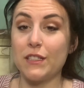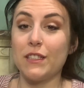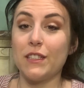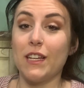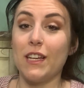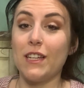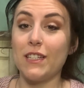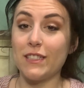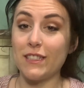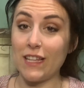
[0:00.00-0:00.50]

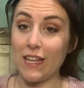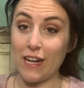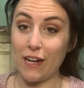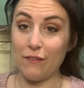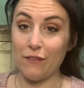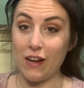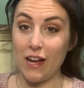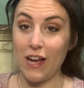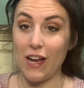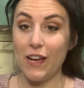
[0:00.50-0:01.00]
list that I
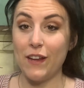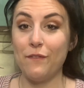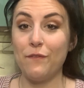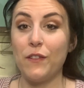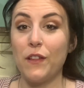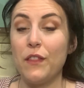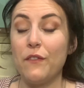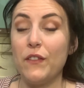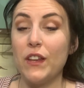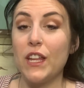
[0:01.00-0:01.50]
read for
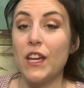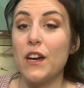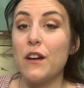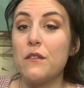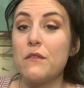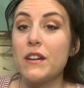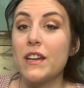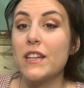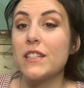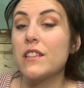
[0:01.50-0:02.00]
the video
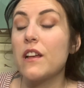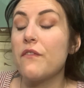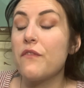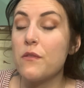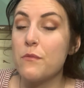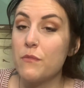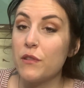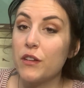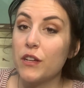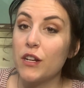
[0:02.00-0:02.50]
is A
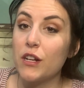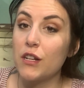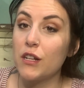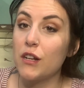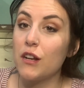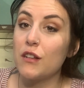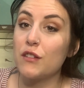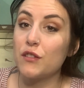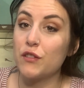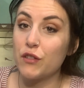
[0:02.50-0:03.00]
Familiar
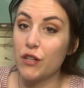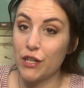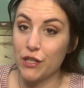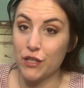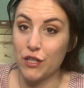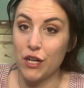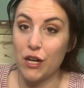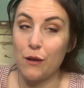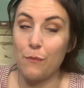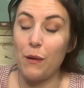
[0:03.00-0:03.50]

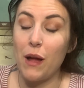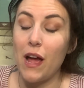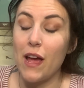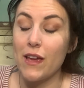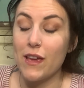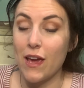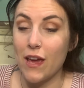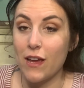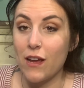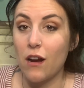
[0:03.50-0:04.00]
Stranger
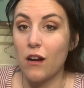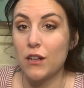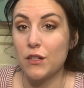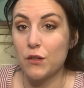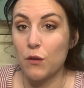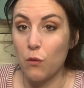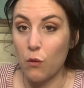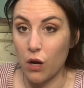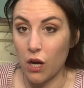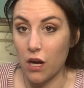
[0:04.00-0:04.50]
by A.R.
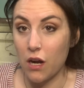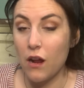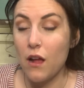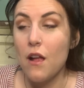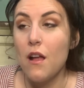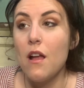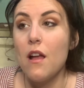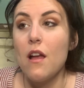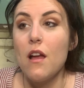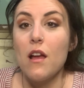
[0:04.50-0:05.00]
Torre.
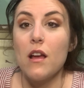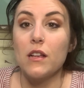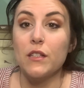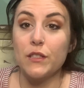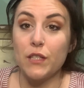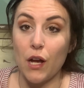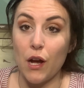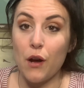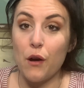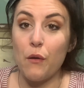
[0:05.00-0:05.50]

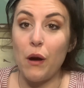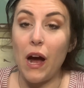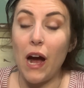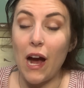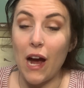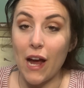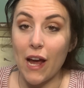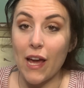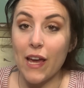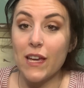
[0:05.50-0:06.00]
So
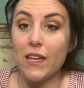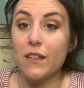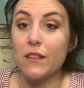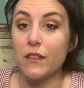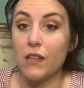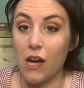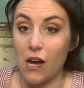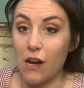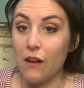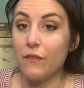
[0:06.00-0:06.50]
I
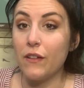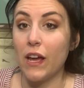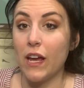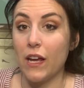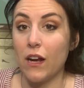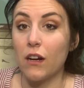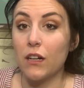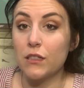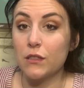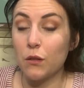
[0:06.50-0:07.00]
love
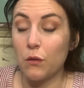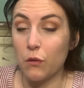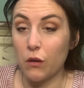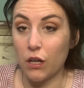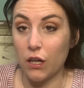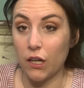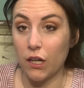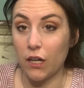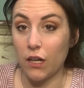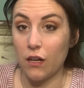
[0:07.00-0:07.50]
A.R.
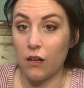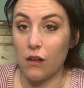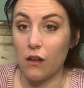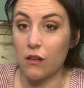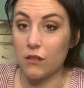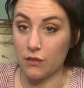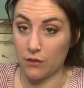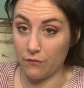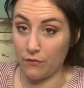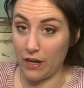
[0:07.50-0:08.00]
Torre's
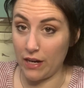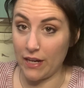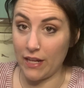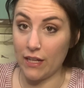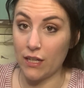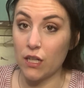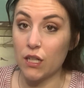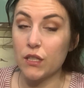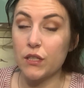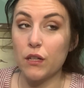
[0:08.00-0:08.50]

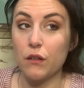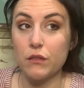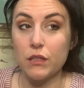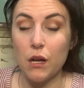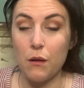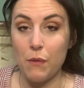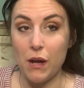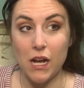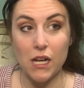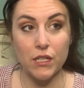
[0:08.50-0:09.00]
writing so
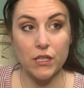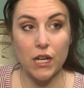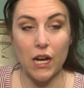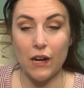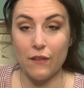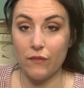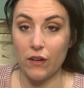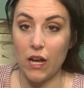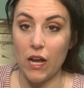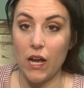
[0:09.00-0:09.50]
much.
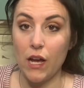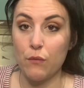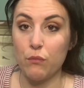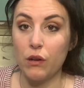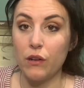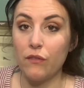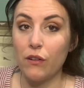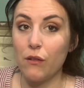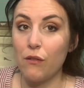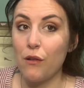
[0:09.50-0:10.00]
I've read one
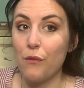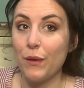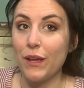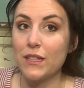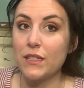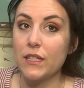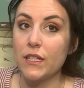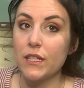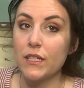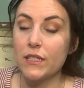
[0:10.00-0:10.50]
of her
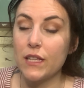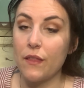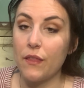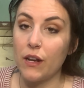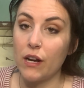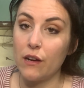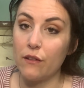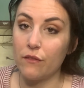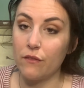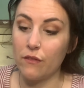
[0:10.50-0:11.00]
romances, and then
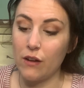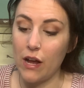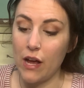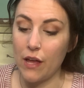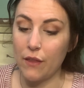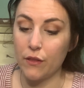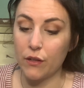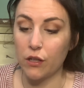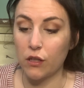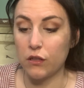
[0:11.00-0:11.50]
I
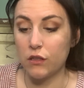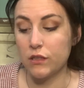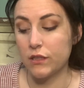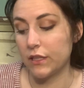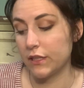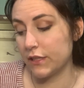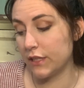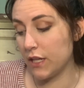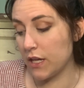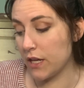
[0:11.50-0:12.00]
read The Girl in
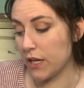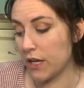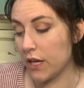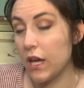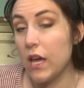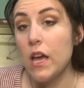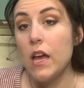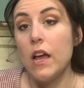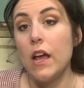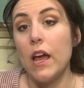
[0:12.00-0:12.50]
6E
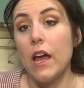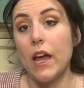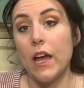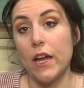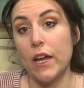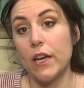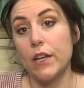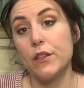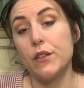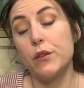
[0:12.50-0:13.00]

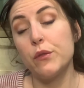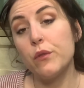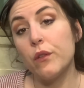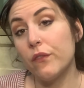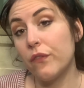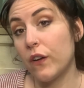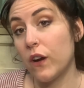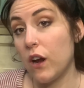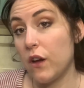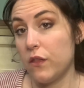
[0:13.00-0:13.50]
and 2 of
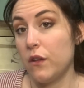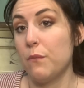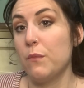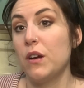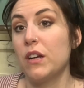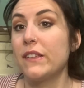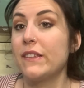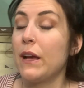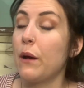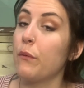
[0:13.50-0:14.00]
her other
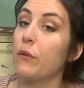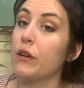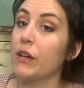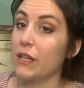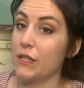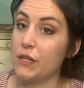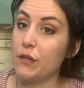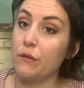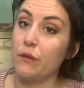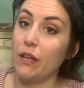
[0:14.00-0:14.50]
books that we'll get
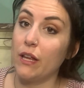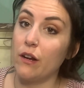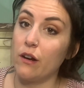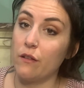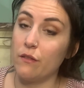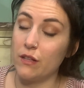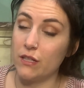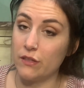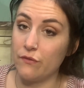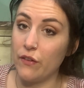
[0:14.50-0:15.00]
to later in
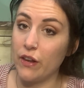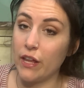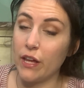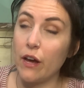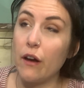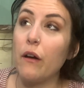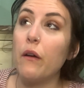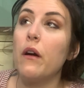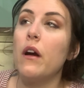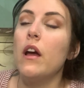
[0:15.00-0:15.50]
this
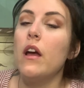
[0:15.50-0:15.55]
video.